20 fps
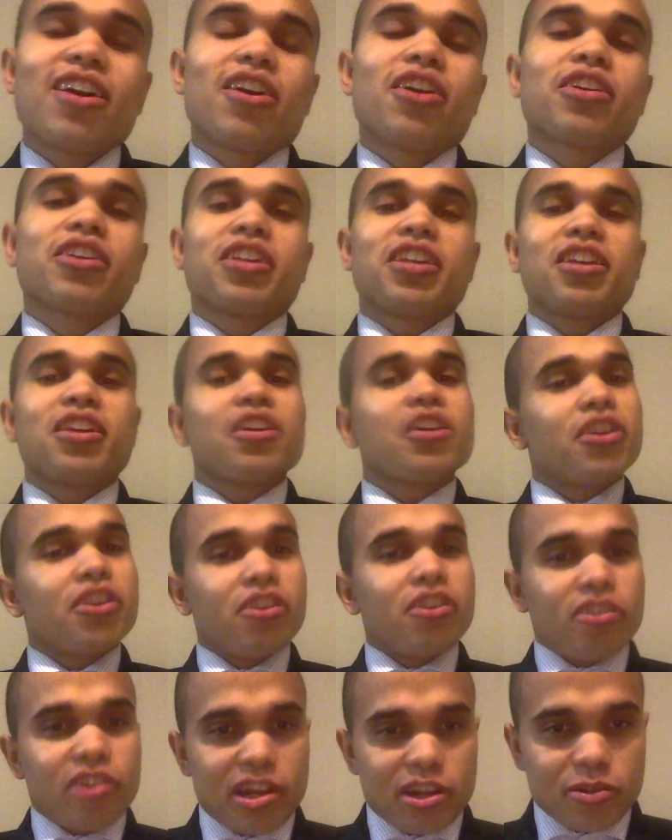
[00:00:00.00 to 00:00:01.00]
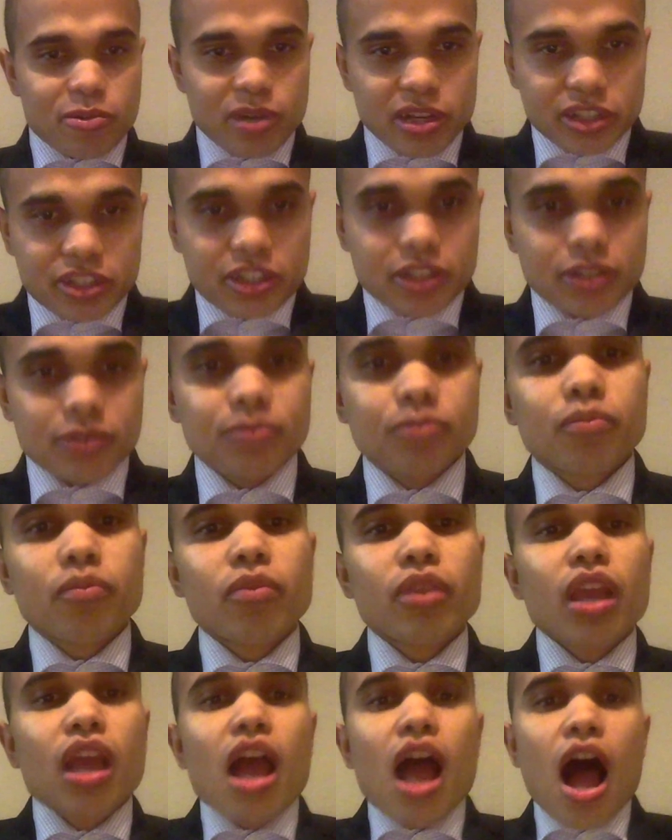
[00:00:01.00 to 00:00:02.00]
Anki. Great question.
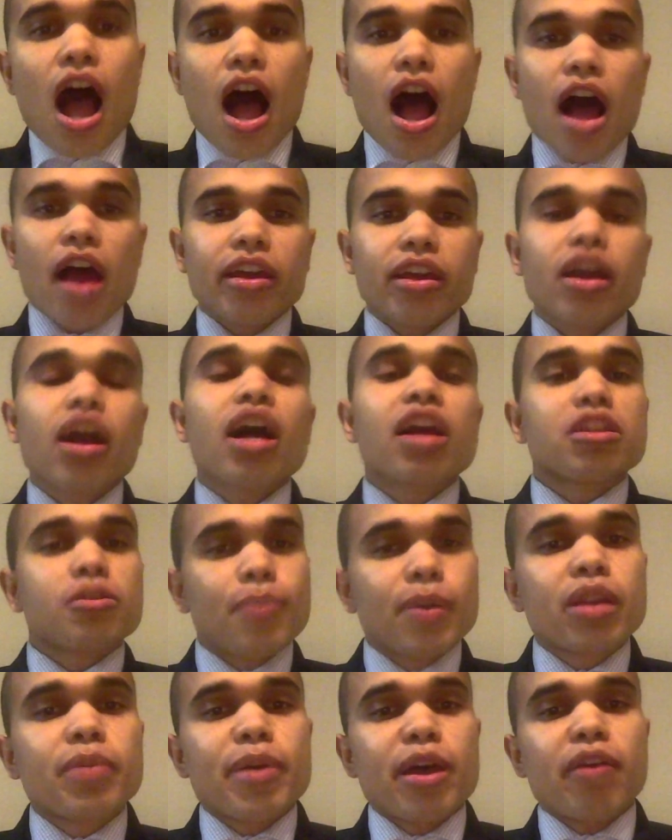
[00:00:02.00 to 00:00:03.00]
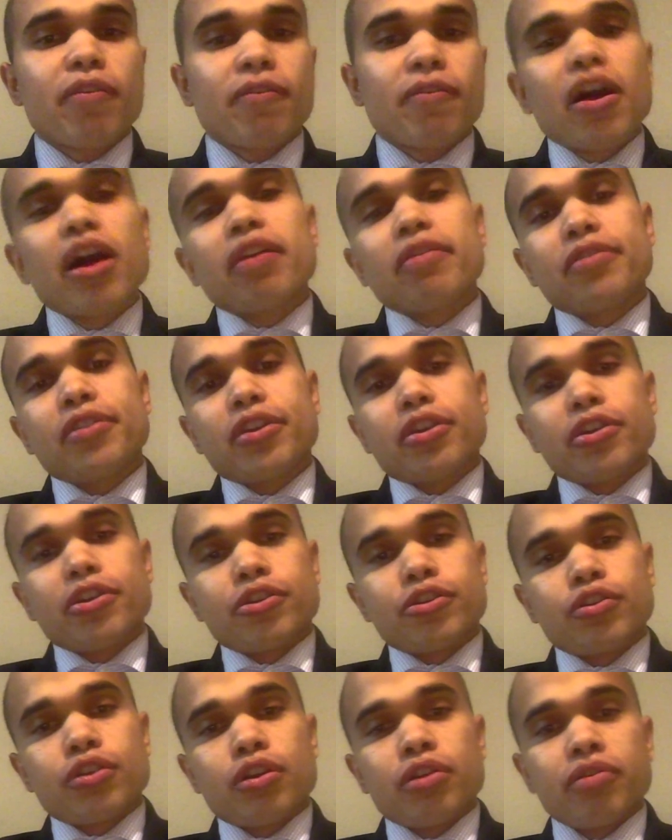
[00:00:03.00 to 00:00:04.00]
I spent about 5
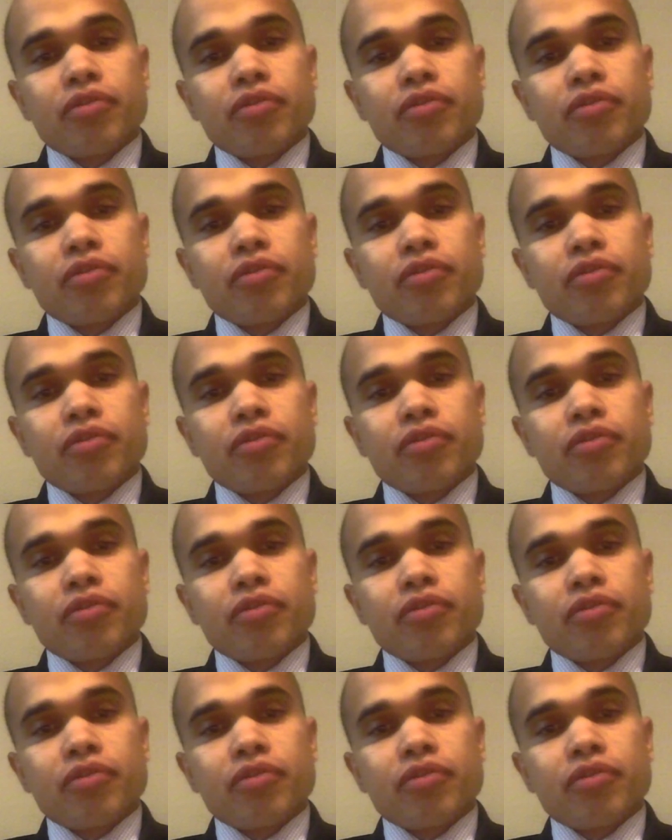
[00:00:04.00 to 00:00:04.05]
years